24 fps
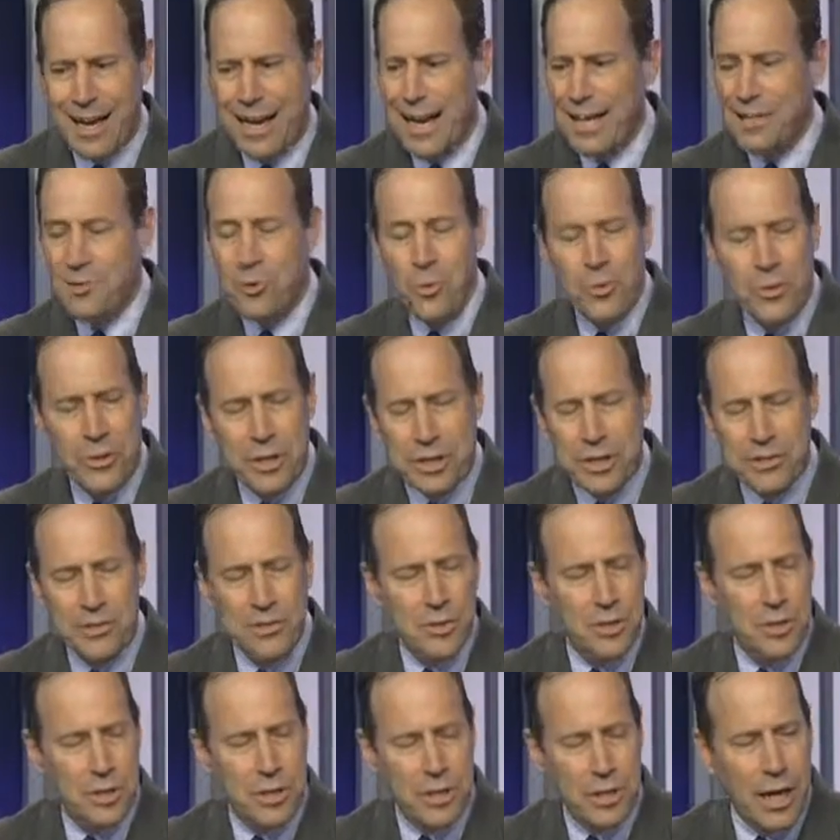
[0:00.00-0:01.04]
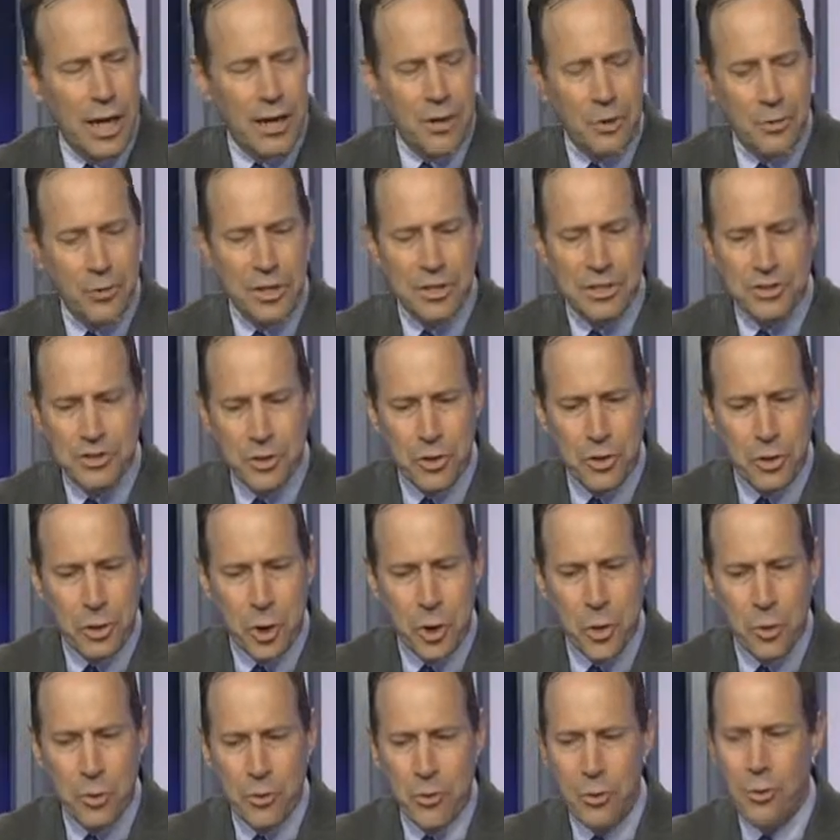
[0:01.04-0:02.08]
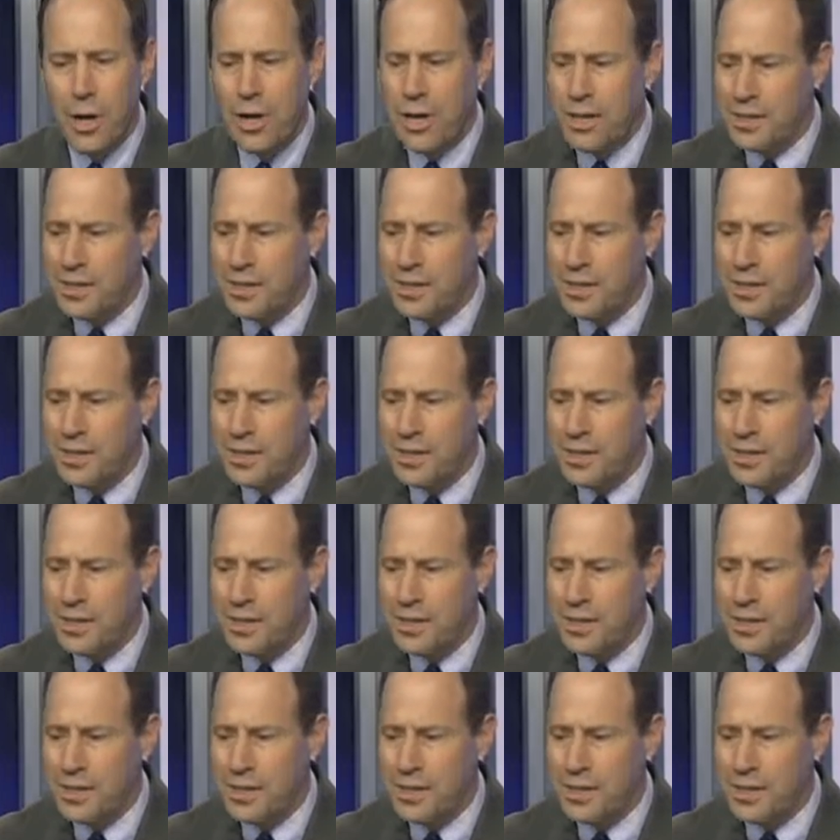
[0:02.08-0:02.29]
I don't think it's going to go through.